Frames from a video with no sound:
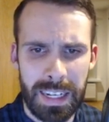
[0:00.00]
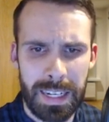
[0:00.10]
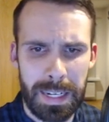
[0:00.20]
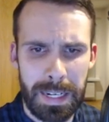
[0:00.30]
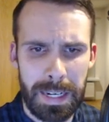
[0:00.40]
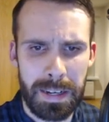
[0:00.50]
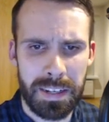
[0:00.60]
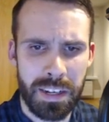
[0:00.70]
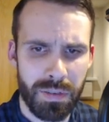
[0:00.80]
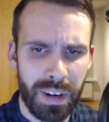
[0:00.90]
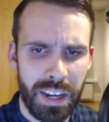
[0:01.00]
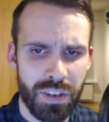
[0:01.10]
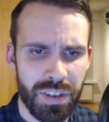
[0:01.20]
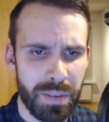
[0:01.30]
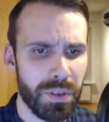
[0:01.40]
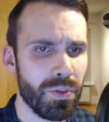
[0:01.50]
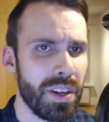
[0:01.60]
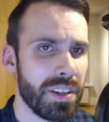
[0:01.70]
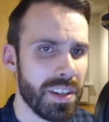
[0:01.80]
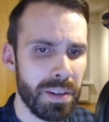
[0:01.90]
since the relationship
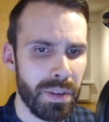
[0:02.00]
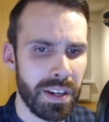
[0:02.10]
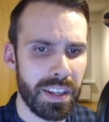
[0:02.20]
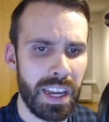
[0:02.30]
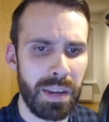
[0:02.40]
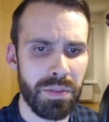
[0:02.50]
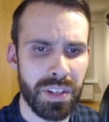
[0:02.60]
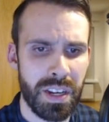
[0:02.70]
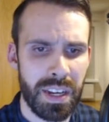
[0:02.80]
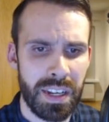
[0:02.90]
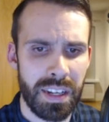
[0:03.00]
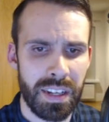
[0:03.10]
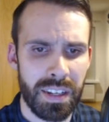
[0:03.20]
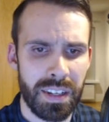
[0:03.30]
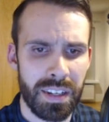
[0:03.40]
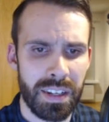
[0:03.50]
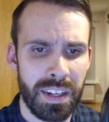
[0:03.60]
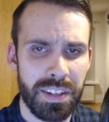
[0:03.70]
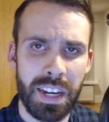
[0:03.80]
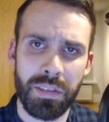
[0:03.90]
between cinema and games
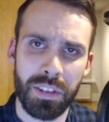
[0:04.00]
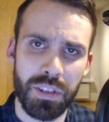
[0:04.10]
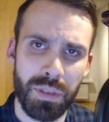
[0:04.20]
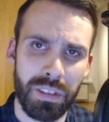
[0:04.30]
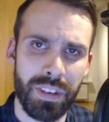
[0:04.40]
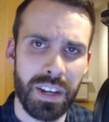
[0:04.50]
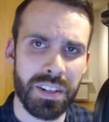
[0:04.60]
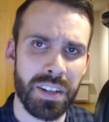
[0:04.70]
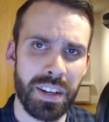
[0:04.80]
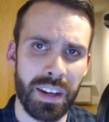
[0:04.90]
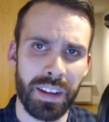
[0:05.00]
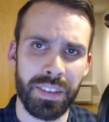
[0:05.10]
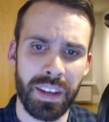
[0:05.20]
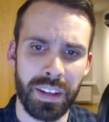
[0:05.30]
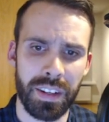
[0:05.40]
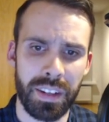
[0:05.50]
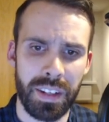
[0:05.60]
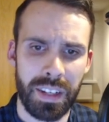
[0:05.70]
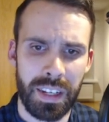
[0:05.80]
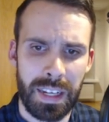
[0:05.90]
in general is quite fascinating, I think.
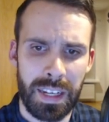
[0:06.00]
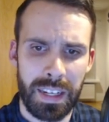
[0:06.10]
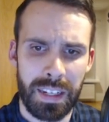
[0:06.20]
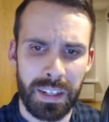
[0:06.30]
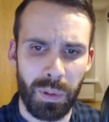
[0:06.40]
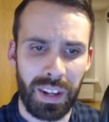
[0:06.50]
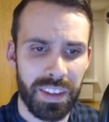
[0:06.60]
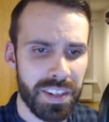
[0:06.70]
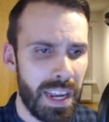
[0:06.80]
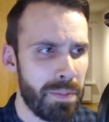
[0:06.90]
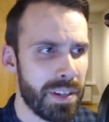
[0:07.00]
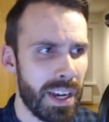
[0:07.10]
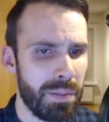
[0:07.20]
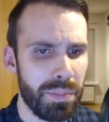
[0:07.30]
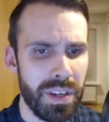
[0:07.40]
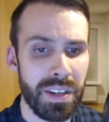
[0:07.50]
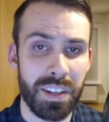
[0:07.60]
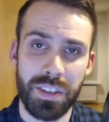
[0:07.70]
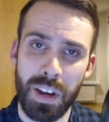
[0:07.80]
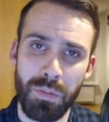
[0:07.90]
While at the same time being a
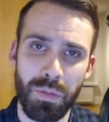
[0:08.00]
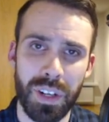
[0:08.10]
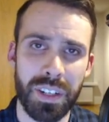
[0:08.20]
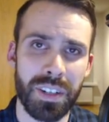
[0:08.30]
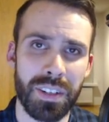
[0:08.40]
somewhat